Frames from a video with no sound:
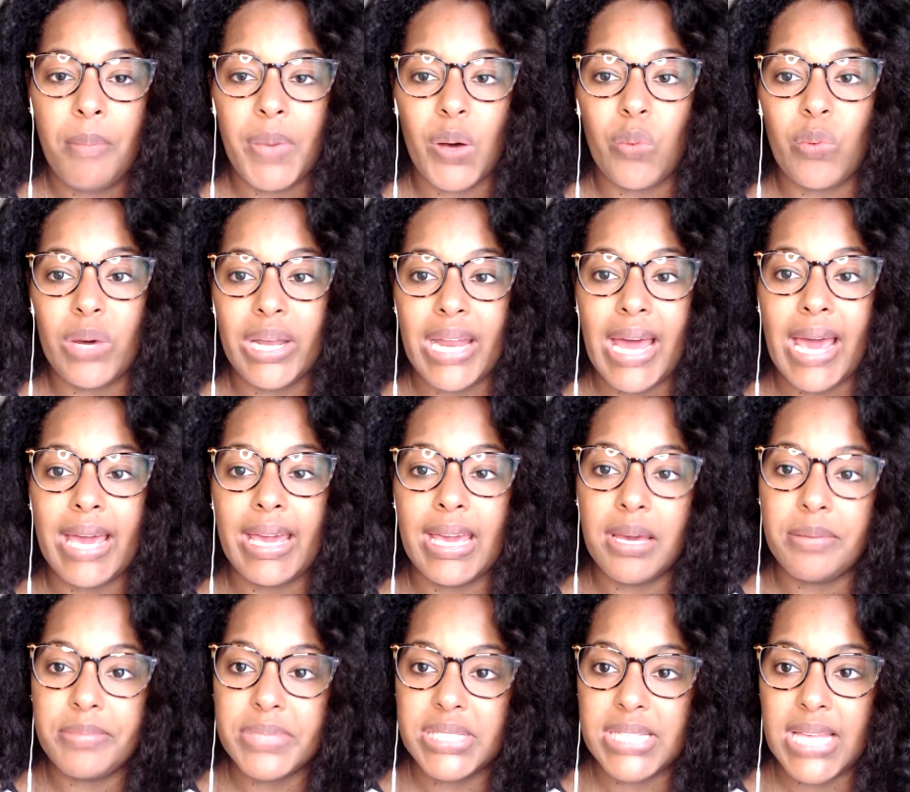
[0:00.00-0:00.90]
but what I
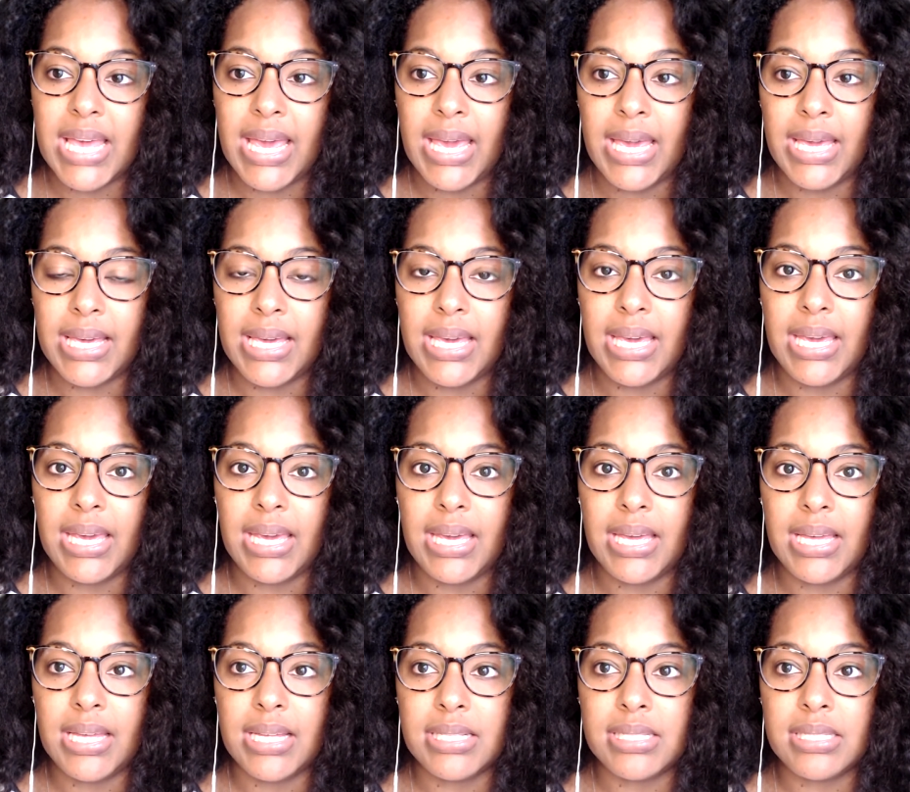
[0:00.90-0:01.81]
am saying
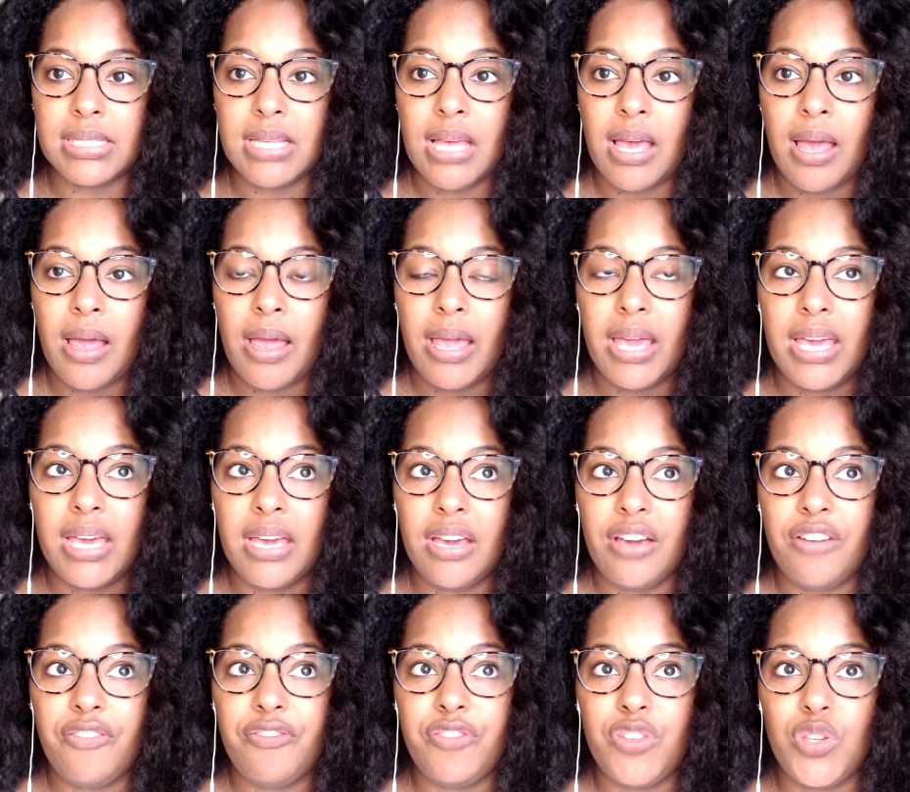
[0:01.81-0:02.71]
is
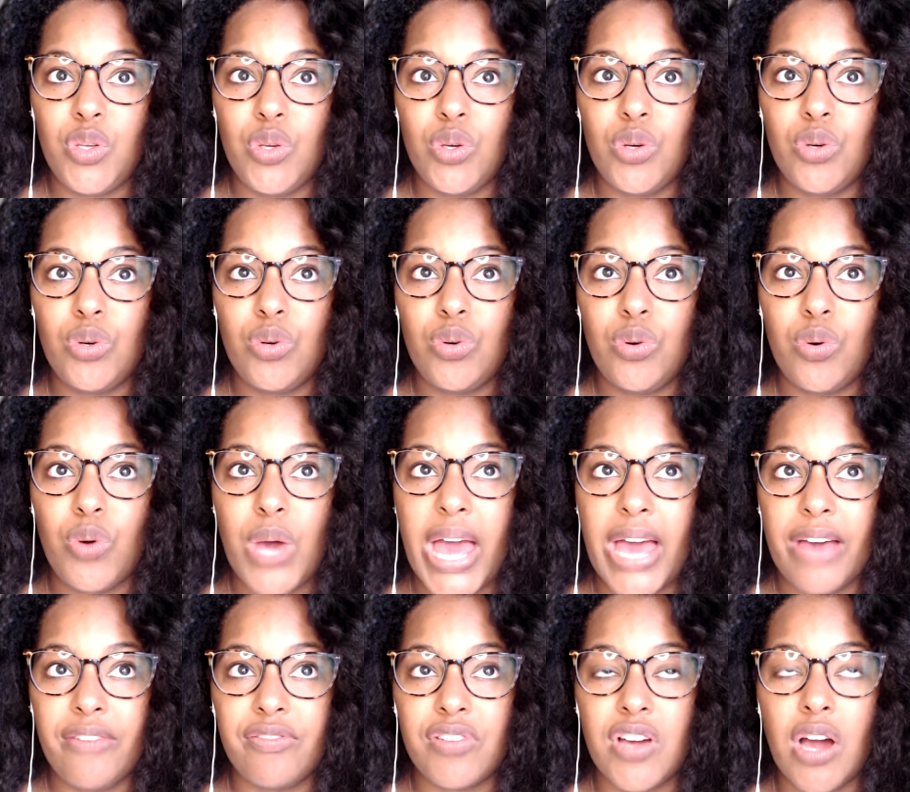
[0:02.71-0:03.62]
if you
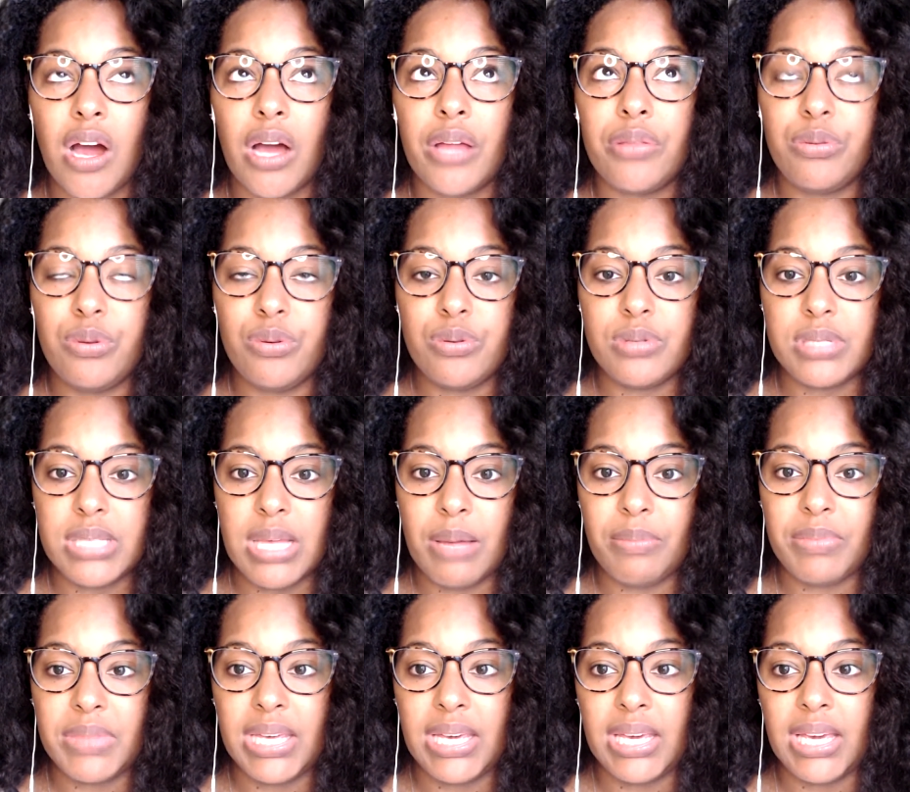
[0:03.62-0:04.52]
have gone through
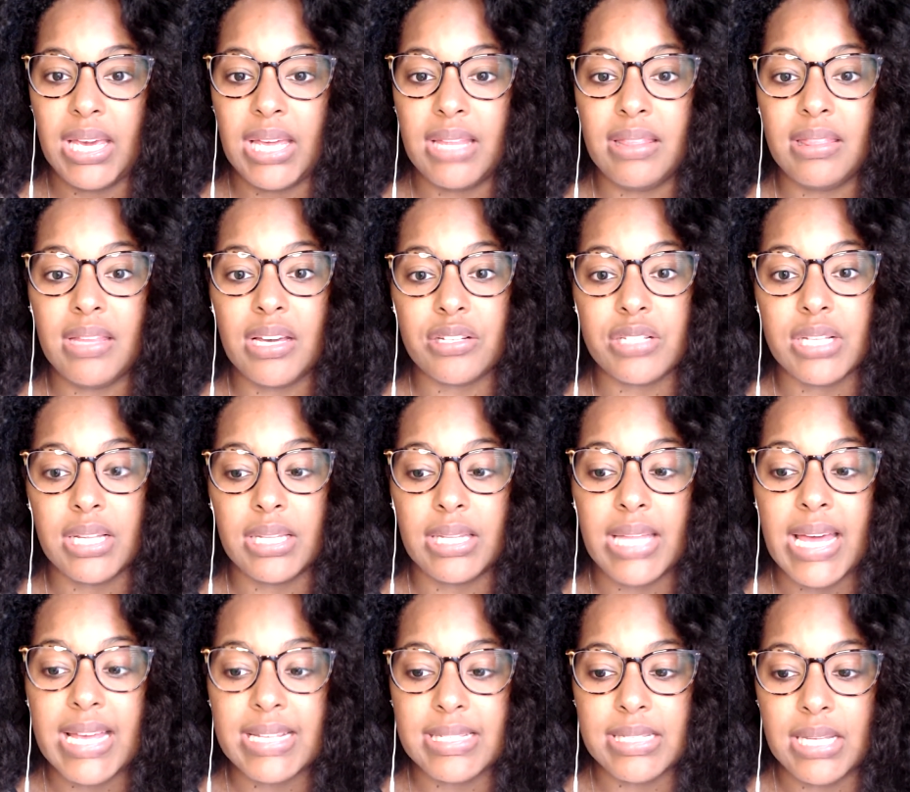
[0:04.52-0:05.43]
something and there's a
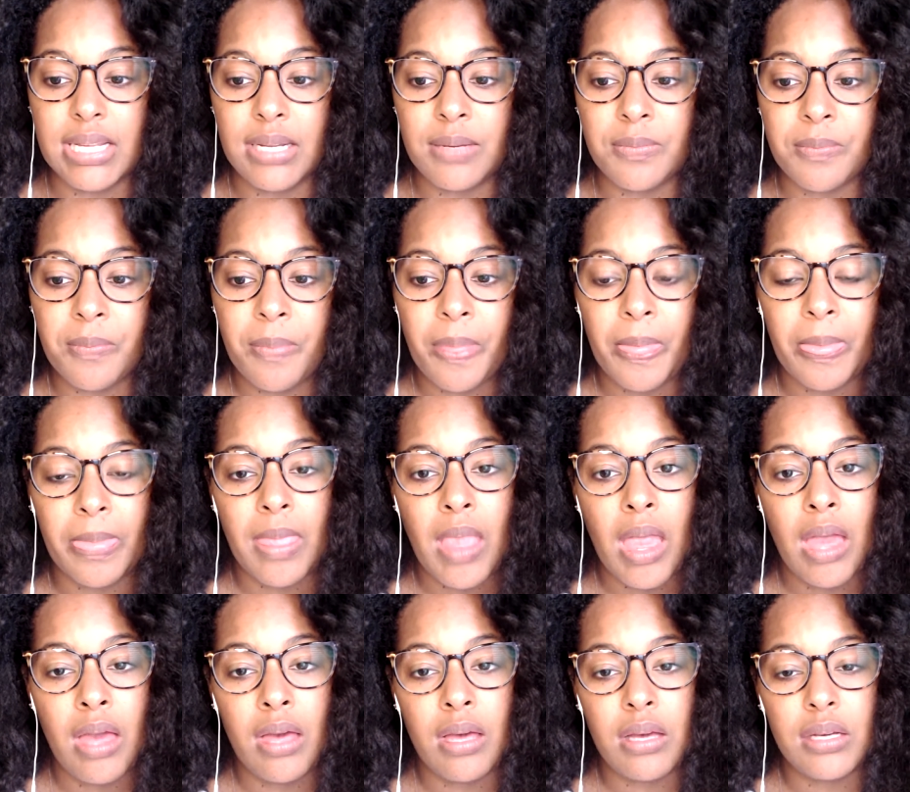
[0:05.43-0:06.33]
lesson,
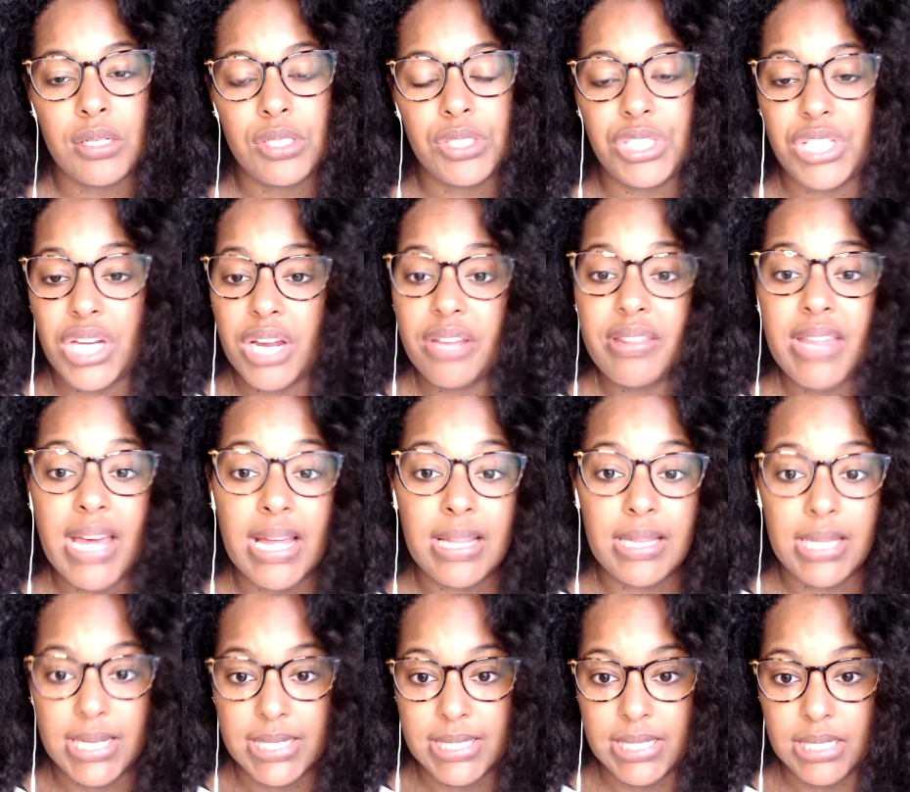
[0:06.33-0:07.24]
share that
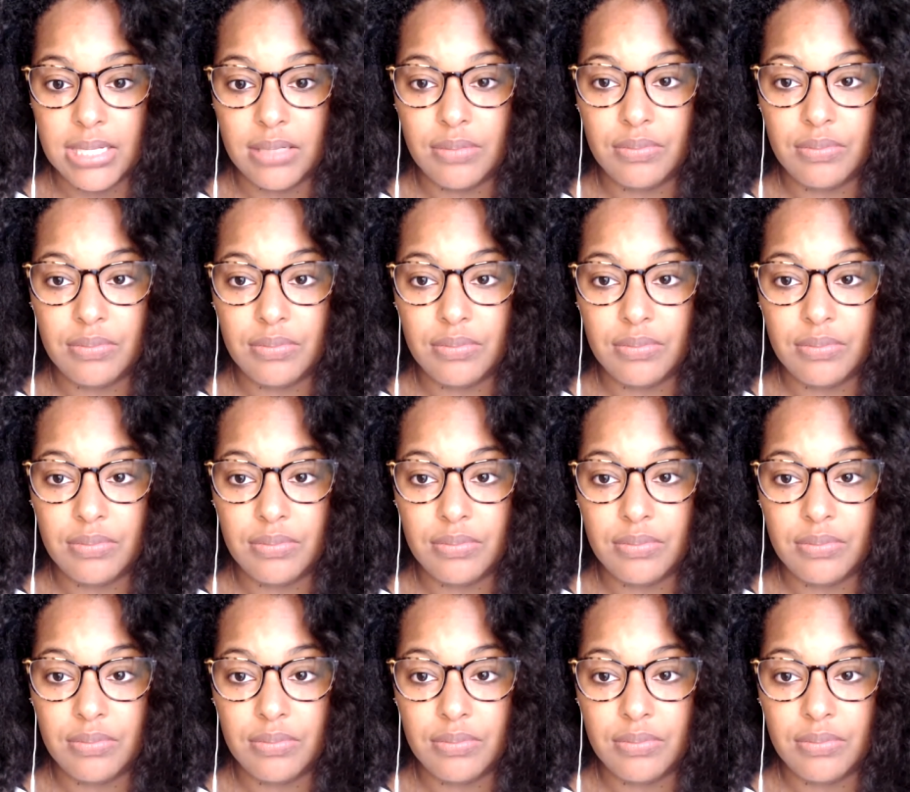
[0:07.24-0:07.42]
lesson.